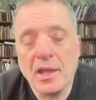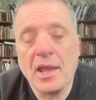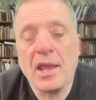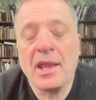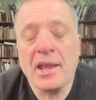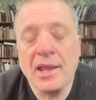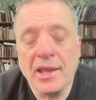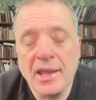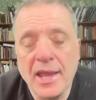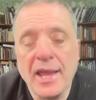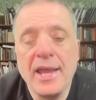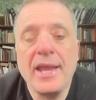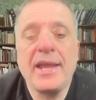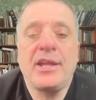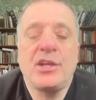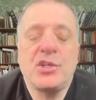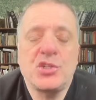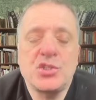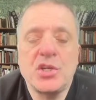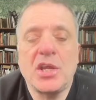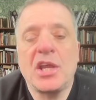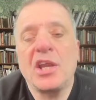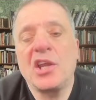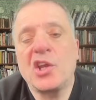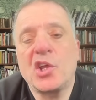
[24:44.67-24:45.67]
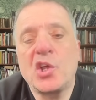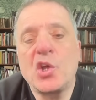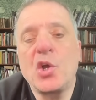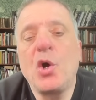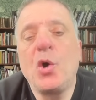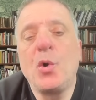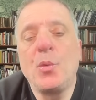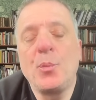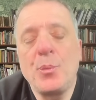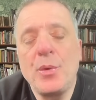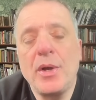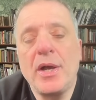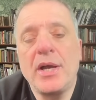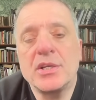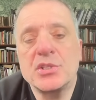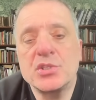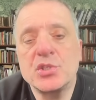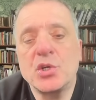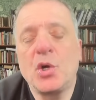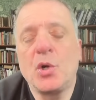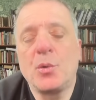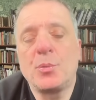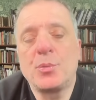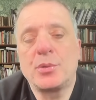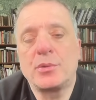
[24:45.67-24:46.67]
engage in combat
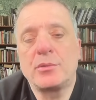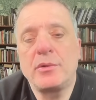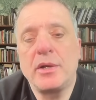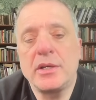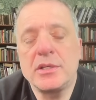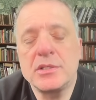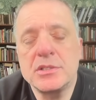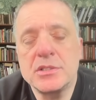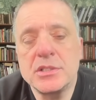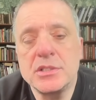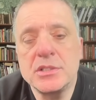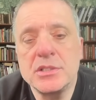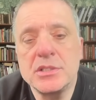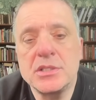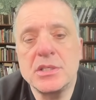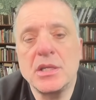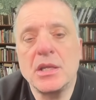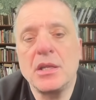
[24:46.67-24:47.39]
operations